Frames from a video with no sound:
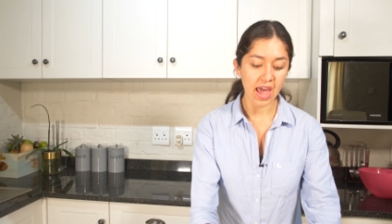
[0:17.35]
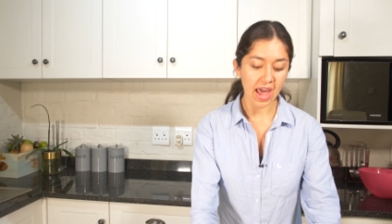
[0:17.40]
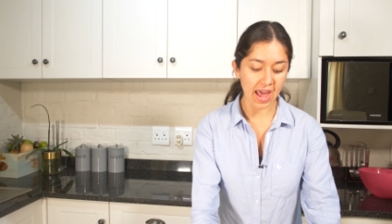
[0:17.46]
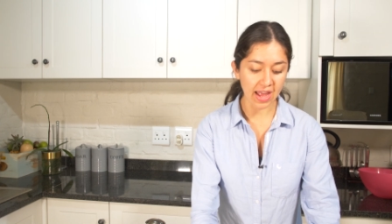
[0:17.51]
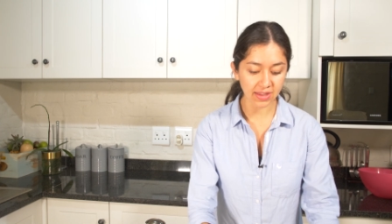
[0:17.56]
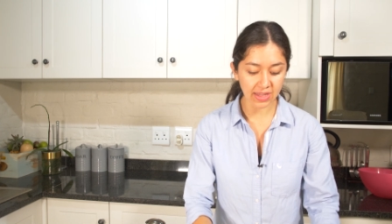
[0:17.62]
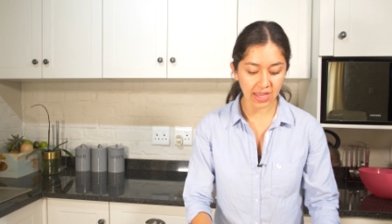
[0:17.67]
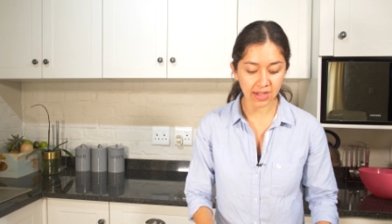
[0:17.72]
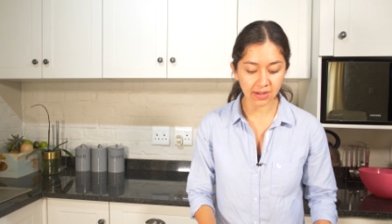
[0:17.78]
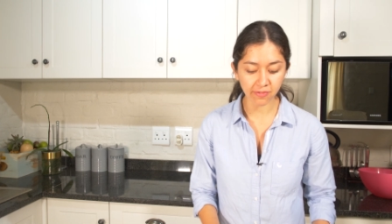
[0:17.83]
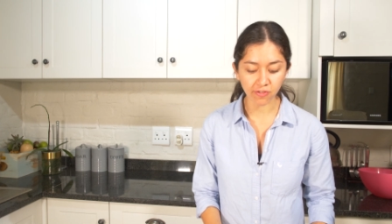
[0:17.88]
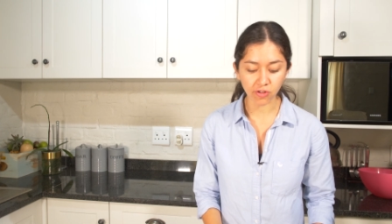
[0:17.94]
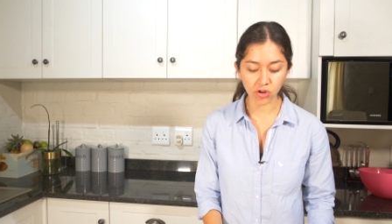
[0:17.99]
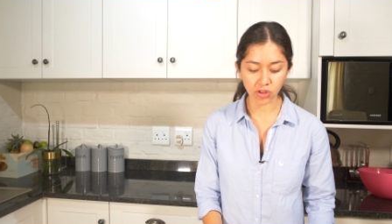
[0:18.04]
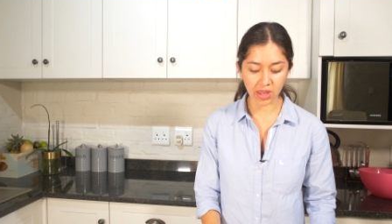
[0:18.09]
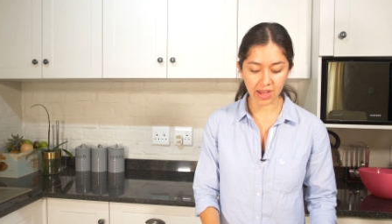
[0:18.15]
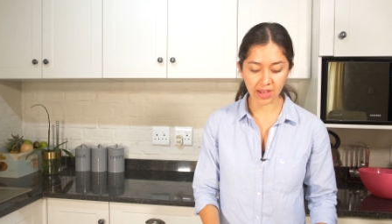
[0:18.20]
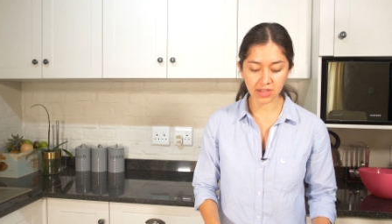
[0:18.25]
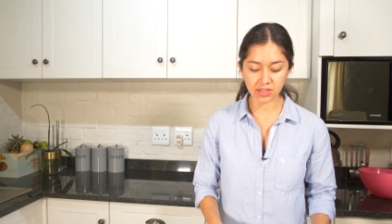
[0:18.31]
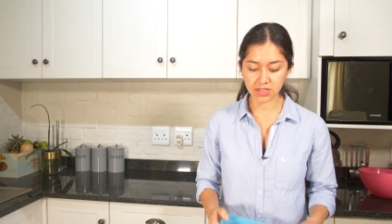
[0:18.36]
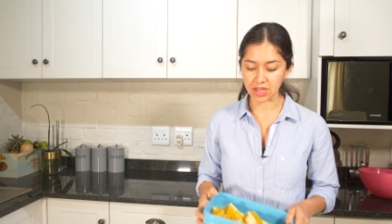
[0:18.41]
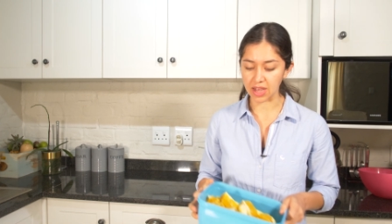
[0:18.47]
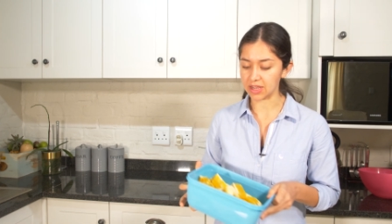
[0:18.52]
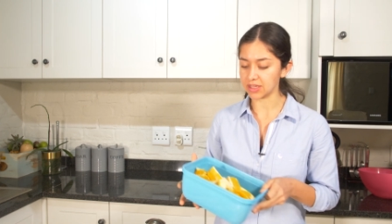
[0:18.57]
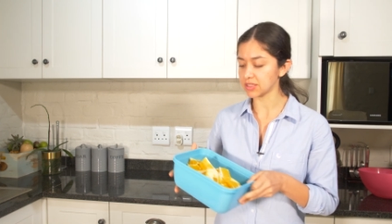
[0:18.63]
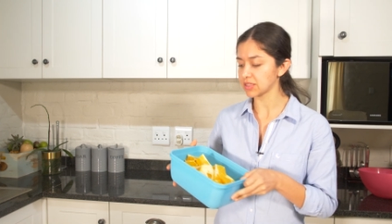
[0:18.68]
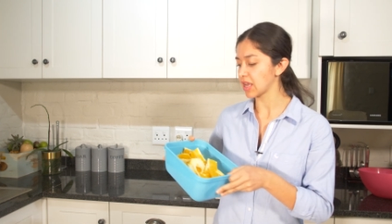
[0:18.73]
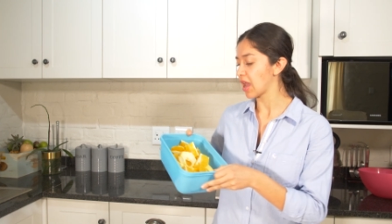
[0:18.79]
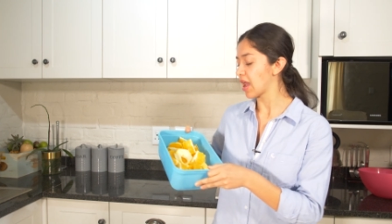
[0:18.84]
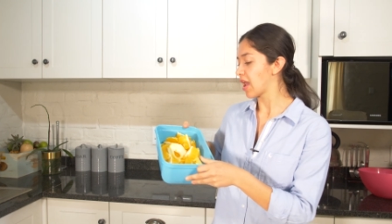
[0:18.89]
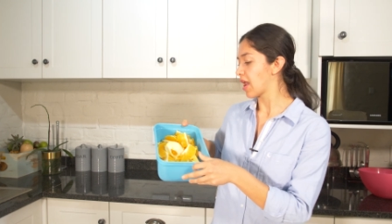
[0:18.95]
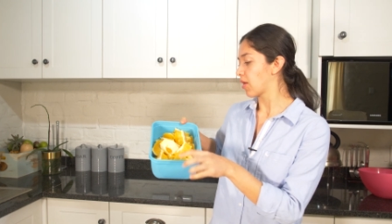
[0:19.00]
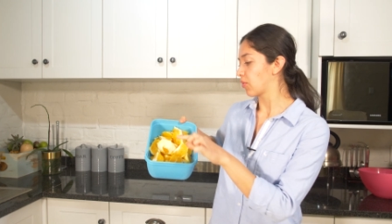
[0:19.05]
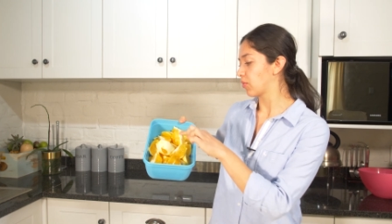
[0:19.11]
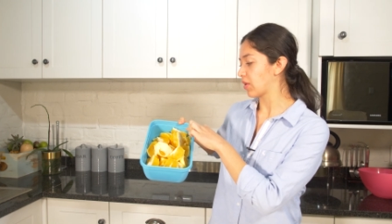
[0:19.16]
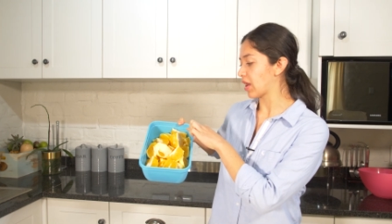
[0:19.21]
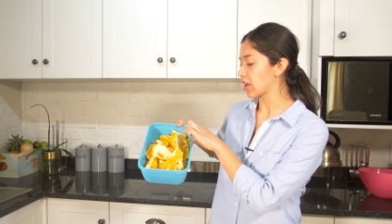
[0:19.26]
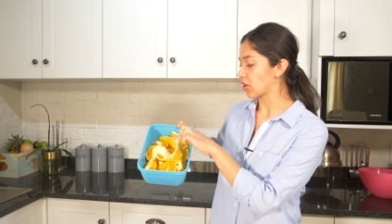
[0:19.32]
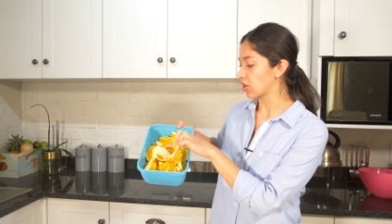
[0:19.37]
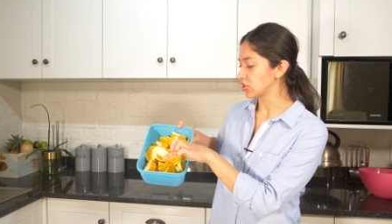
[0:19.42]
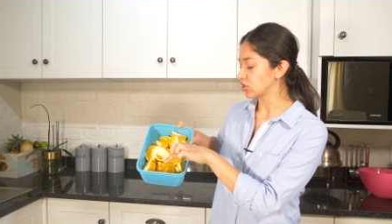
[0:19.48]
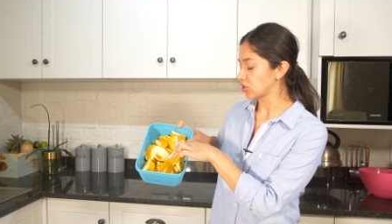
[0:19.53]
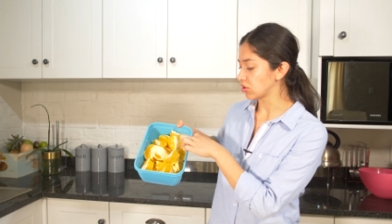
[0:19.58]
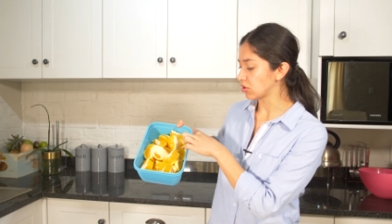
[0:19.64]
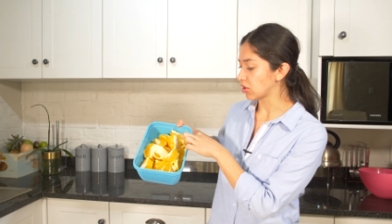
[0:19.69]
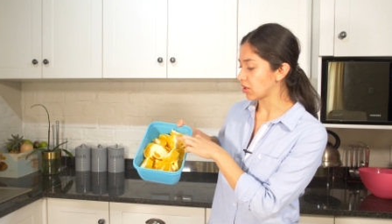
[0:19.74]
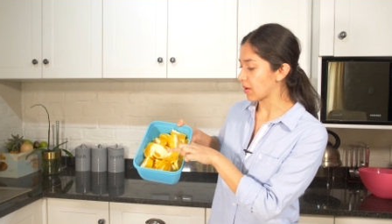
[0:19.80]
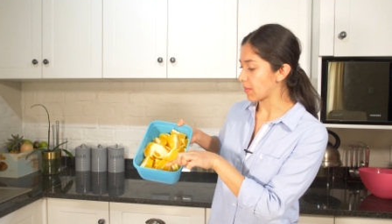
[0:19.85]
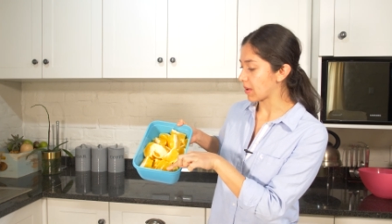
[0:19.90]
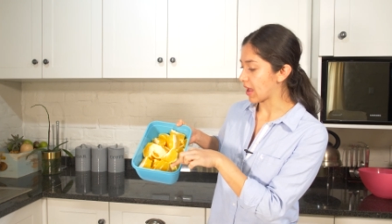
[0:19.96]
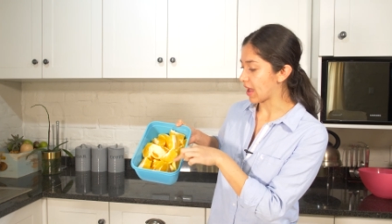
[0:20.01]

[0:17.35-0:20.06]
And then for the inside, we are going to